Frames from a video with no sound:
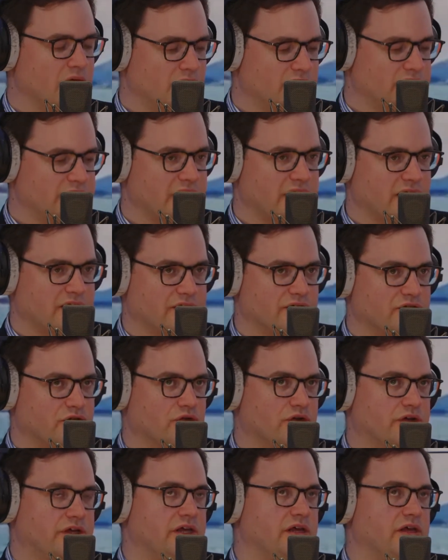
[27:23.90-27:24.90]
Yeah, so
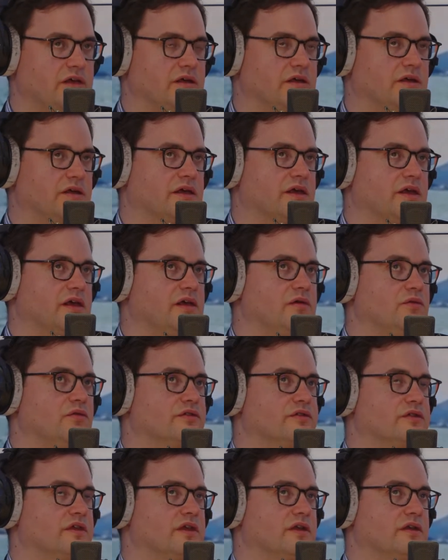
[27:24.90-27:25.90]
Ki
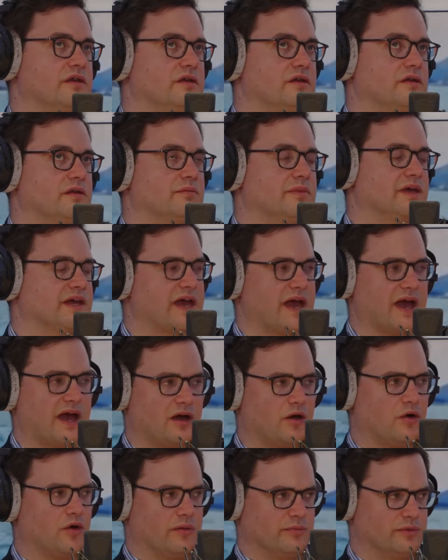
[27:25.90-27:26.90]
was in
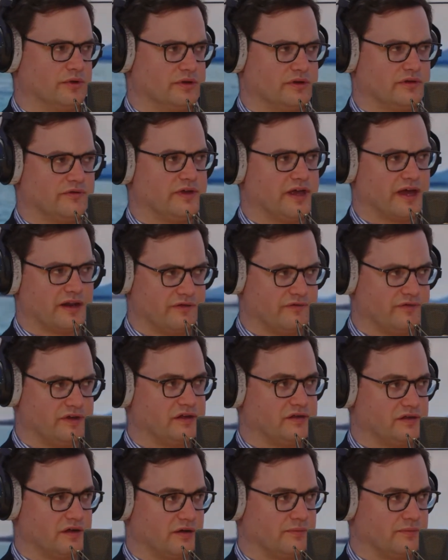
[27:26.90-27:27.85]
Macau, I believe. He had a visa.